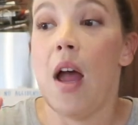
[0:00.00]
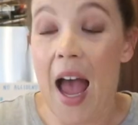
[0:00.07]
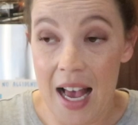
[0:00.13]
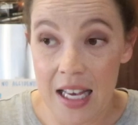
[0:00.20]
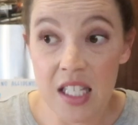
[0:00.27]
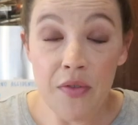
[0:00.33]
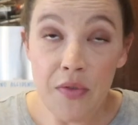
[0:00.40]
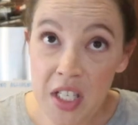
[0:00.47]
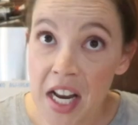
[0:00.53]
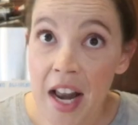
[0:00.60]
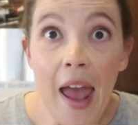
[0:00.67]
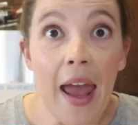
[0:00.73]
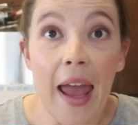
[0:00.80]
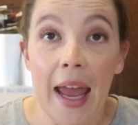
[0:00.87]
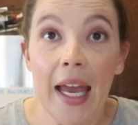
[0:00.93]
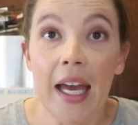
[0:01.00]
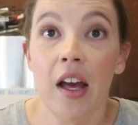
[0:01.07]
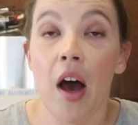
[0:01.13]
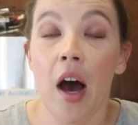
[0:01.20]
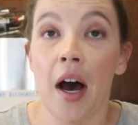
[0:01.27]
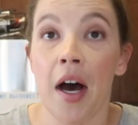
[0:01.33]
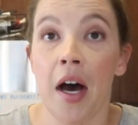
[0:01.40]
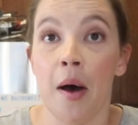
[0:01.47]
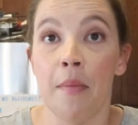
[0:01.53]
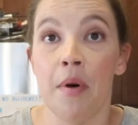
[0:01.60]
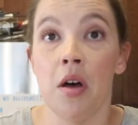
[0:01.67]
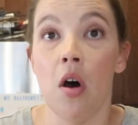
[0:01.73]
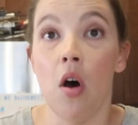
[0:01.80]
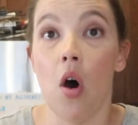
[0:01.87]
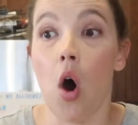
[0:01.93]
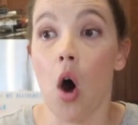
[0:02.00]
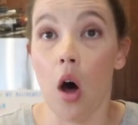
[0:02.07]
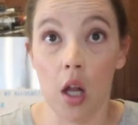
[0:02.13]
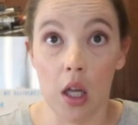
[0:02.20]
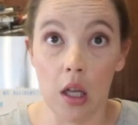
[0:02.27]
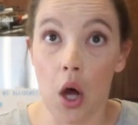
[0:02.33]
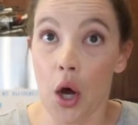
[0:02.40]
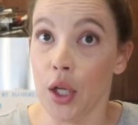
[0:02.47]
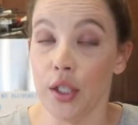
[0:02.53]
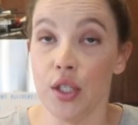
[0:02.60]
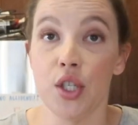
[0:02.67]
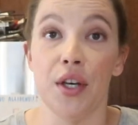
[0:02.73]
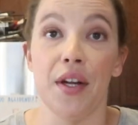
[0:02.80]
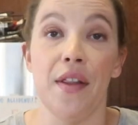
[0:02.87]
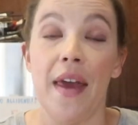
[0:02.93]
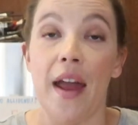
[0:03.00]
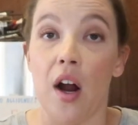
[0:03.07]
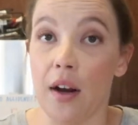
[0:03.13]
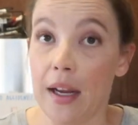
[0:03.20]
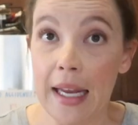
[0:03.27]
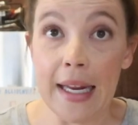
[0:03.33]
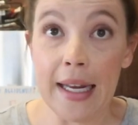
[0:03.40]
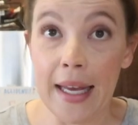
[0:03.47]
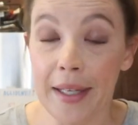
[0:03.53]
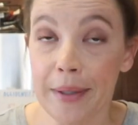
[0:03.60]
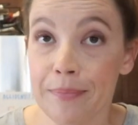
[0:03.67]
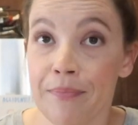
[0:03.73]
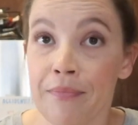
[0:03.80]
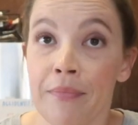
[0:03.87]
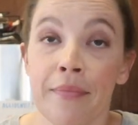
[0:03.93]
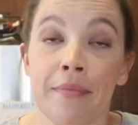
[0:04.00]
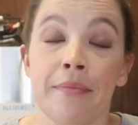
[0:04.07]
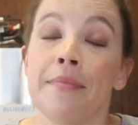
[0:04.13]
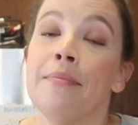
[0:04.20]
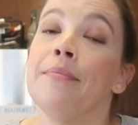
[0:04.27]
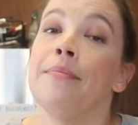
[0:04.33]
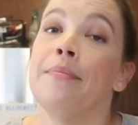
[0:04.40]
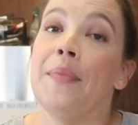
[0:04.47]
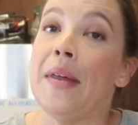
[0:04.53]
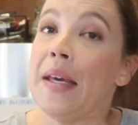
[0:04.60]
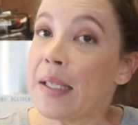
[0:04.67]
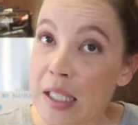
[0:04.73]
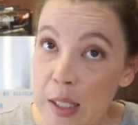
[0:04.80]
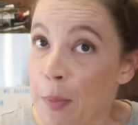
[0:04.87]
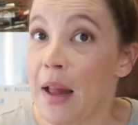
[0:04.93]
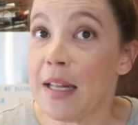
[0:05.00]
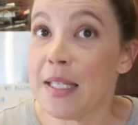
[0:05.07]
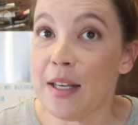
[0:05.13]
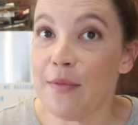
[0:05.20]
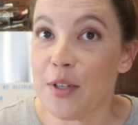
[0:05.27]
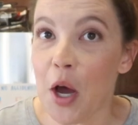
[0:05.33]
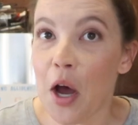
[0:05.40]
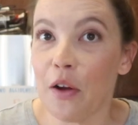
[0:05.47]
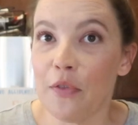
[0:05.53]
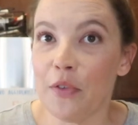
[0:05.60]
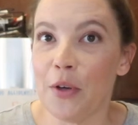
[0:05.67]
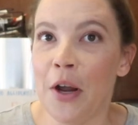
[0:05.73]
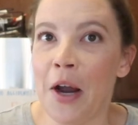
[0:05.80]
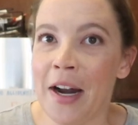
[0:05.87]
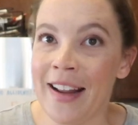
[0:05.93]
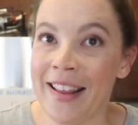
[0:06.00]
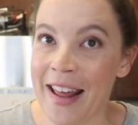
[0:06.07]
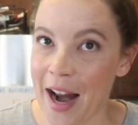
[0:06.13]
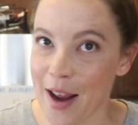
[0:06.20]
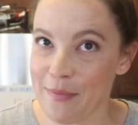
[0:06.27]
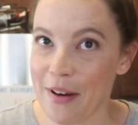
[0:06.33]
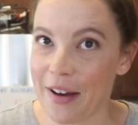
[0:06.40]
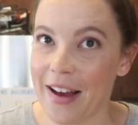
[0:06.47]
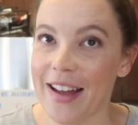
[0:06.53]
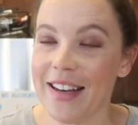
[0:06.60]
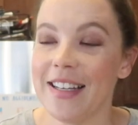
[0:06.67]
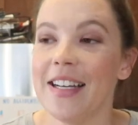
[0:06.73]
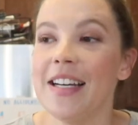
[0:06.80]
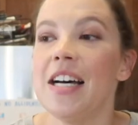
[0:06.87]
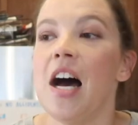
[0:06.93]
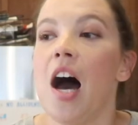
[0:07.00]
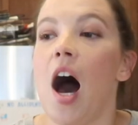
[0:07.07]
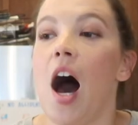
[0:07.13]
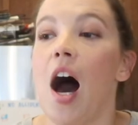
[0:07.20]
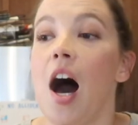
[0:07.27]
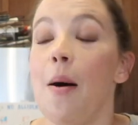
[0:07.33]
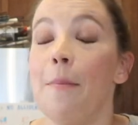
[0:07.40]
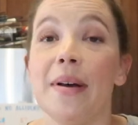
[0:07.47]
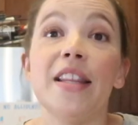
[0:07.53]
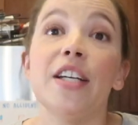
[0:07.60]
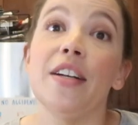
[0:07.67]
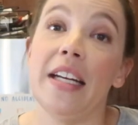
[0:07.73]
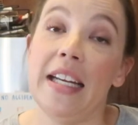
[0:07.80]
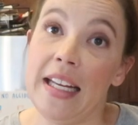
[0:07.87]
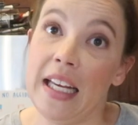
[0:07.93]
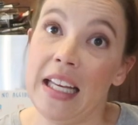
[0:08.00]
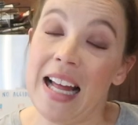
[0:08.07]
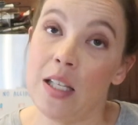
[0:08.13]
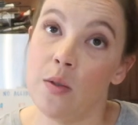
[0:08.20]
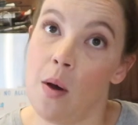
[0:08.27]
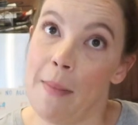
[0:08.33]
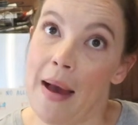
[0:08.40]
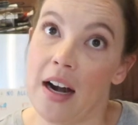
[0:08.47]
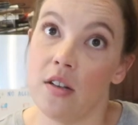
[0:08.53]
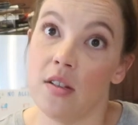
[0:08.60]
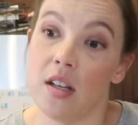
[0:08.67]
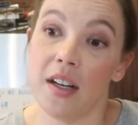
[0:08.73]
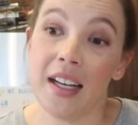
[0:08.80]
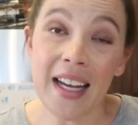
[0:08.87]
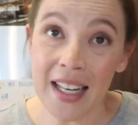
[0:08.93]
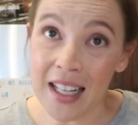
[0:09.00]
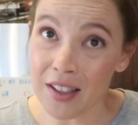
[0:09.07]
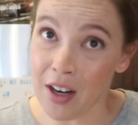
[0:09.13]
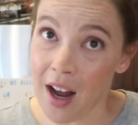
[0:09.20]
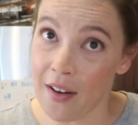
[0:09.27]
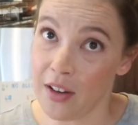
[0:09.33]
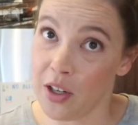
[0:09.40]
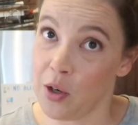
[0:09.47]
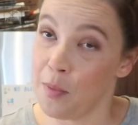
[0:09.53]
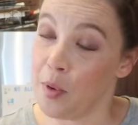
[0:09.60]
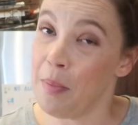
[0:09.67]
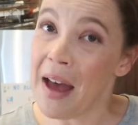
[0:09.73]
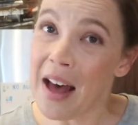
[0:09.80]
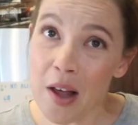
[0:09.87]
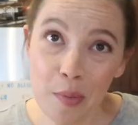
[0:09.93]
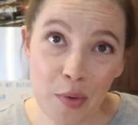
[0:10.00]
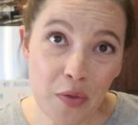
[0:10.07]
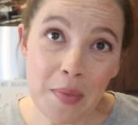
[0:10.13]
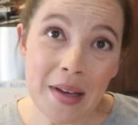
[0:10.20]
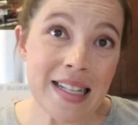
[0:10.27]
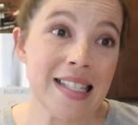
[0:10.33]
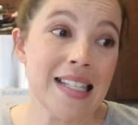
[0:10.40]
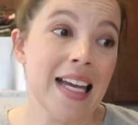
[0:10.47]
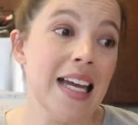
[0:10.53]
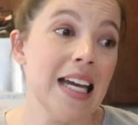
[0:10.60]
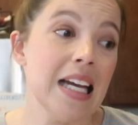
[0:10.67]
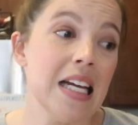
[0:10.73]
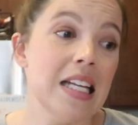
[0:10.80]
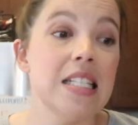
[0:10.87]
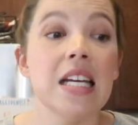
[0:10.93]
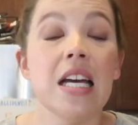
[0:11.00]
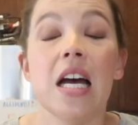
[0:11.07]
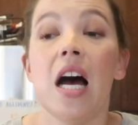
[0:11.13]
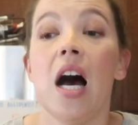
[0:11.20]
As of today, all is good. They are eating the expensive dog food that I bought. But they're eating, and that's what matters. They're eating, they're having normal bowel movements, and